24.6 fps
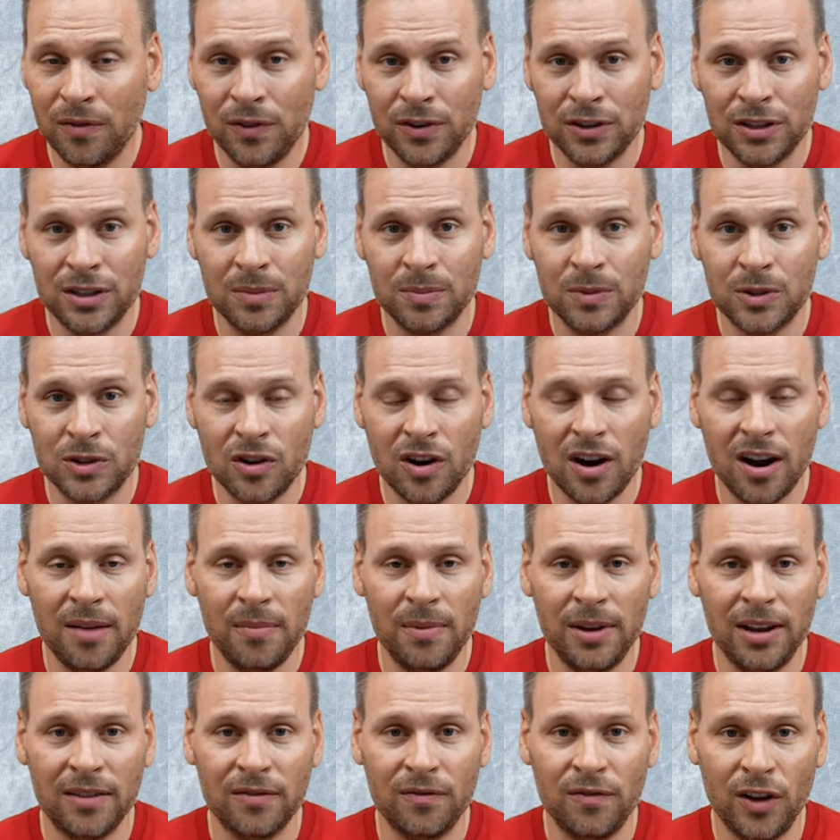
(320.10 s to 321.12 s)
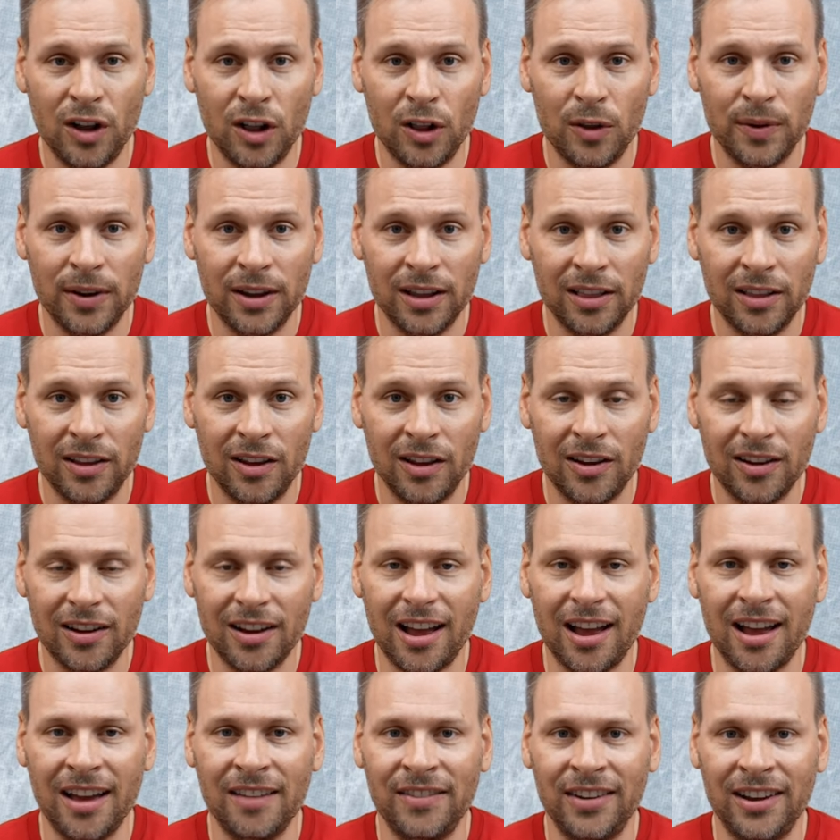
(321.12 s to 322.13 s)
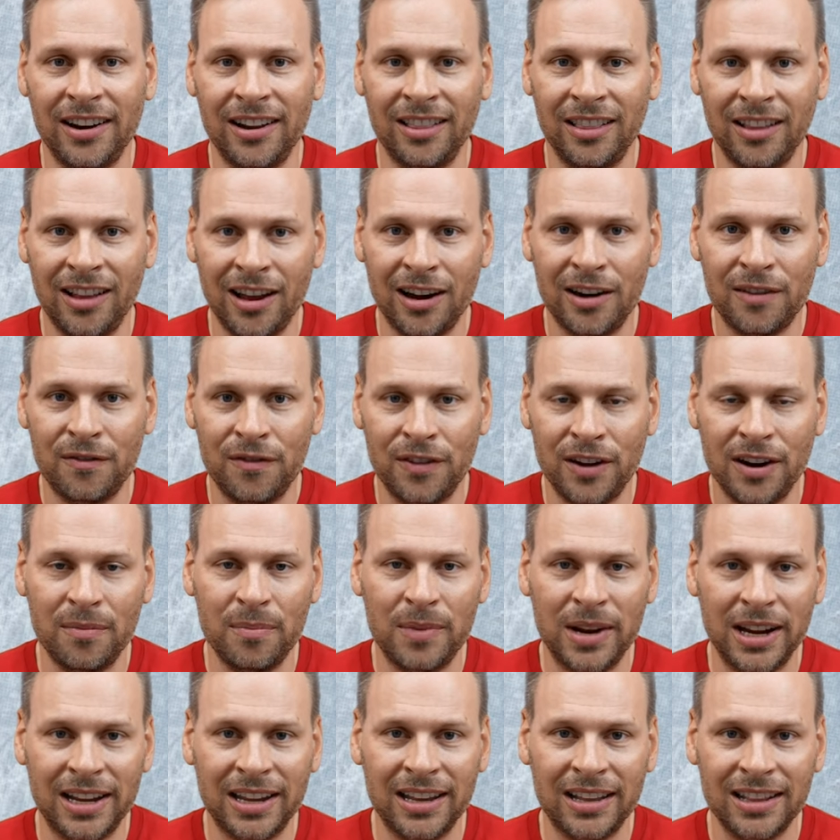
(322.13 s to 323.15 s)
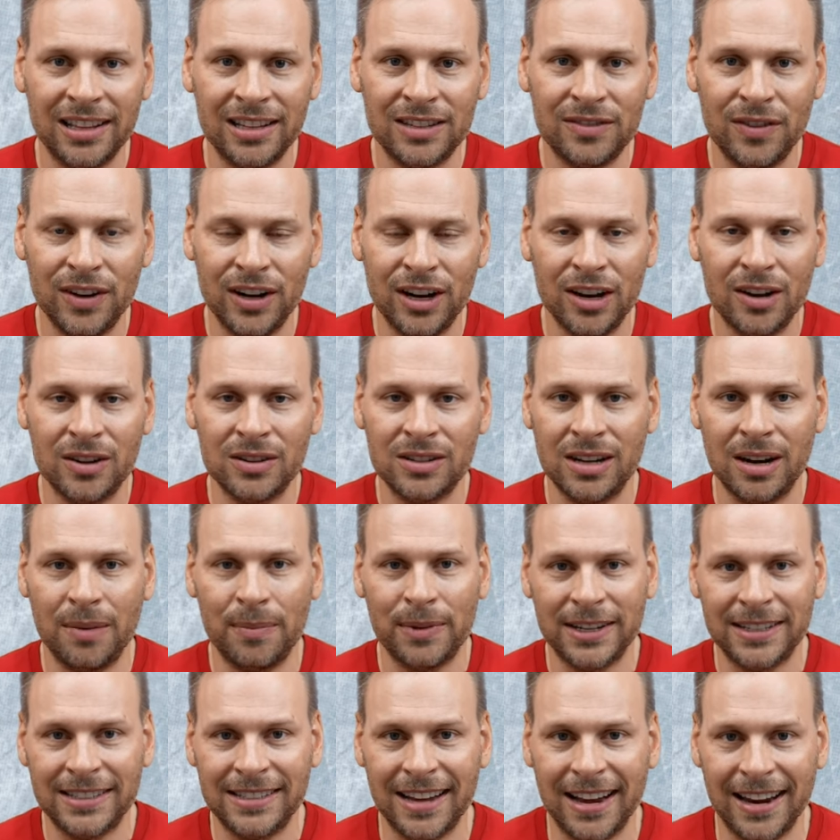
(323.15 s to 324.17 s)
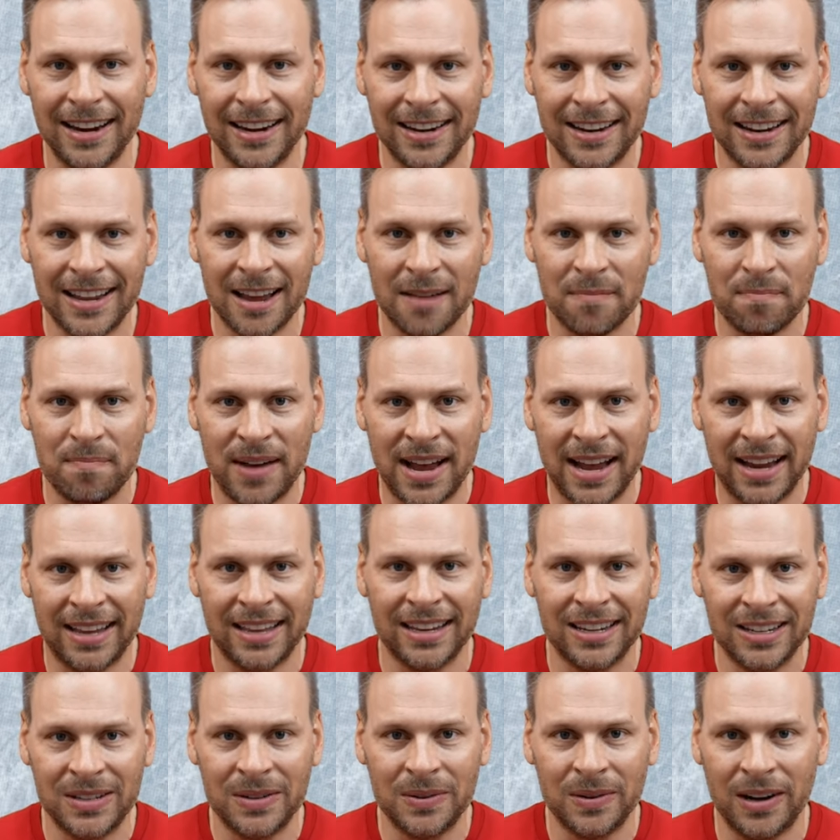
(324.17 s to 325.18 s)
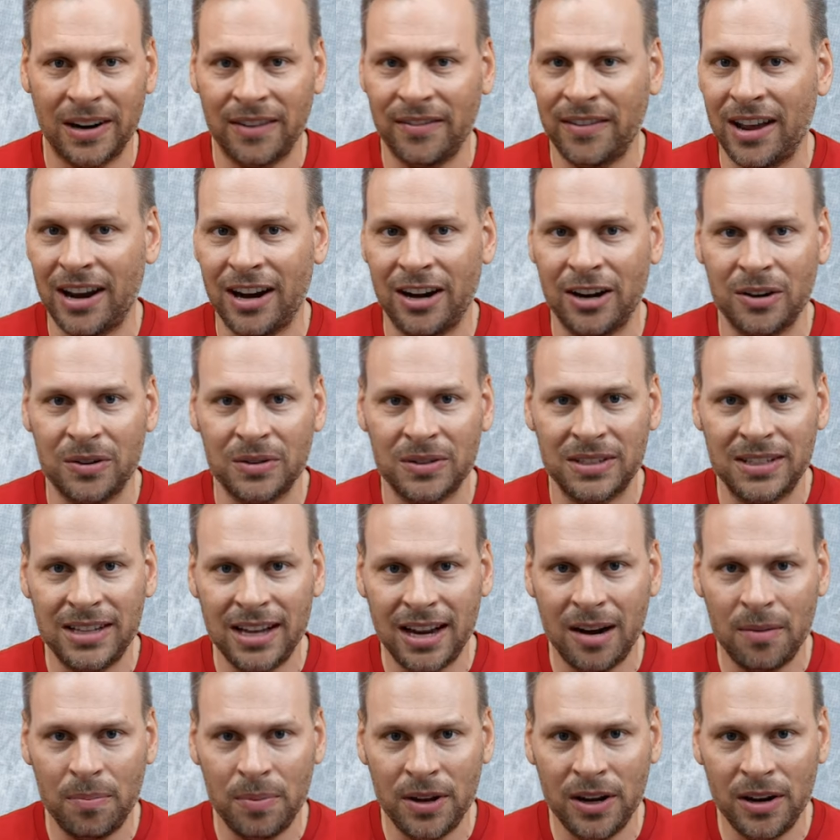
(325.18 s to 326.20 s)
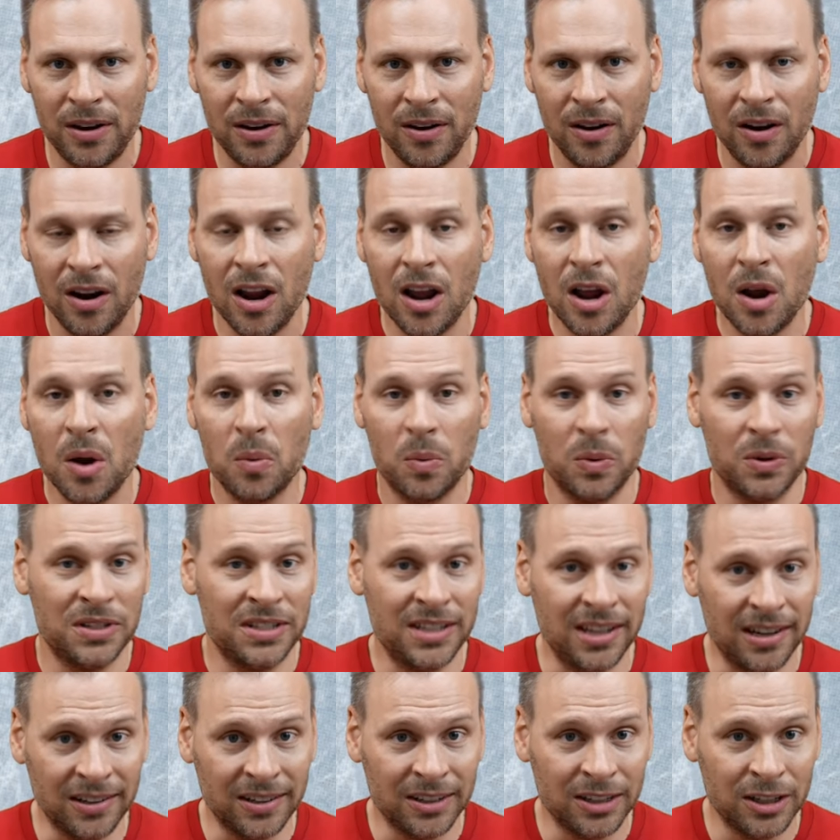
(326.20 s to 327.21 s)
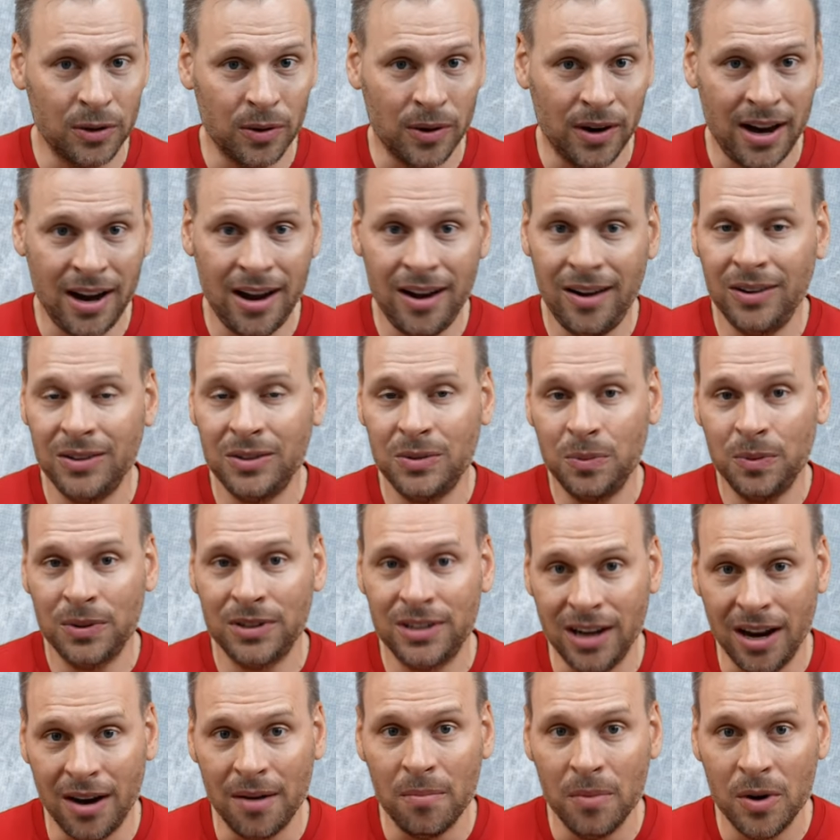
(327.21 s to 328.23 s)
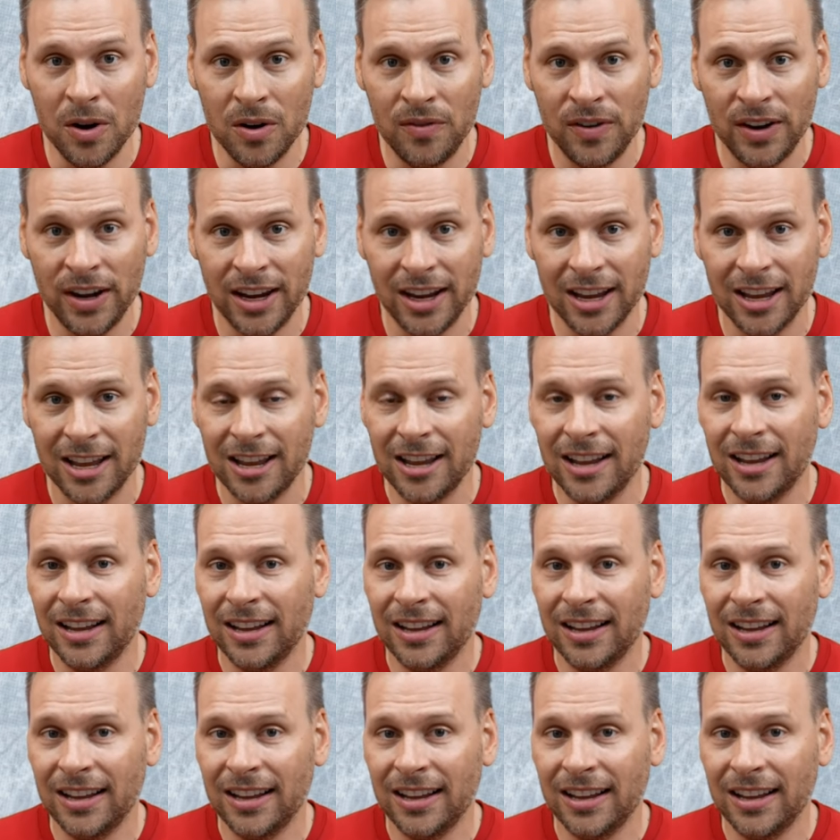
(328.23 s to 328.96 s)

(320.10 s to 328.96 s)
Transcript: for subscribing and following along. I've had a lot of fun making these videos and I'm excited to get back into it. I've got a new setup here. We're settled into our house, we're done moving.